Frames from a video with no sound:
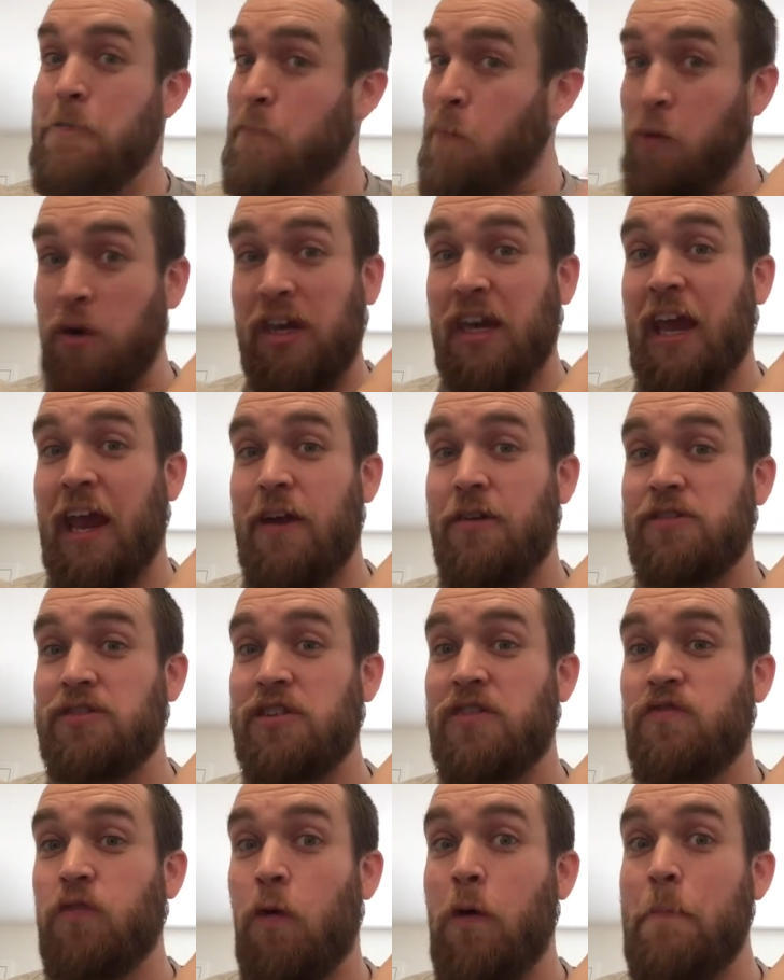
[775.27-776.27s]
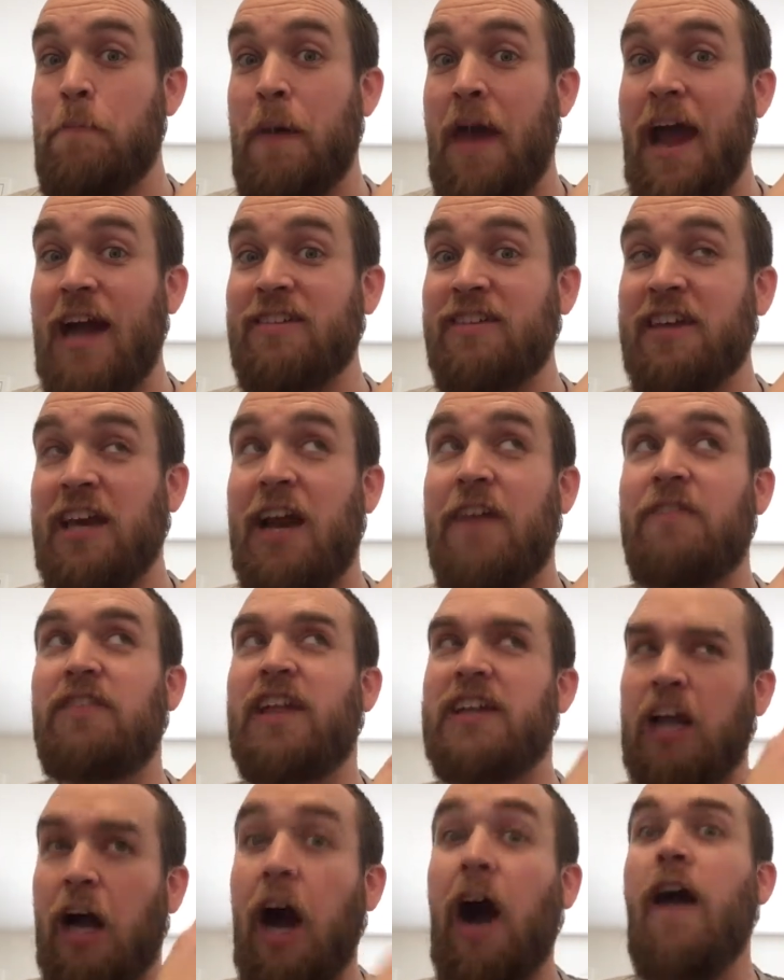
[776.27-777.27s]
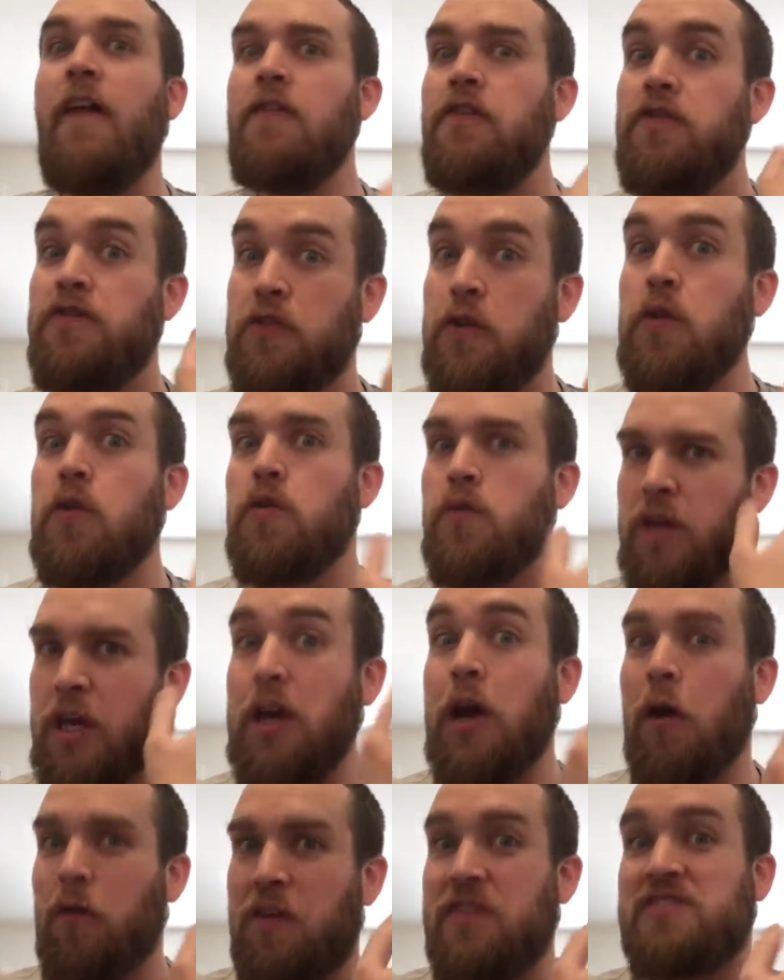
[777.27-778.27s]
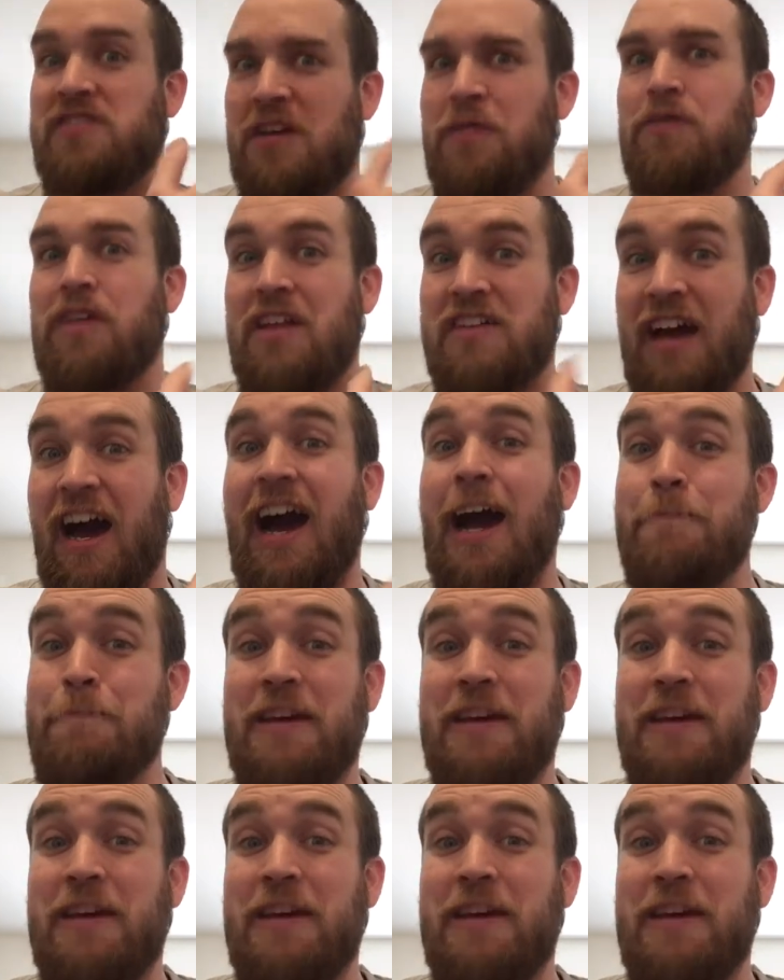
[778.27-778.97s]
bringing Harrison Ford back to kind of undo, the scene where they died.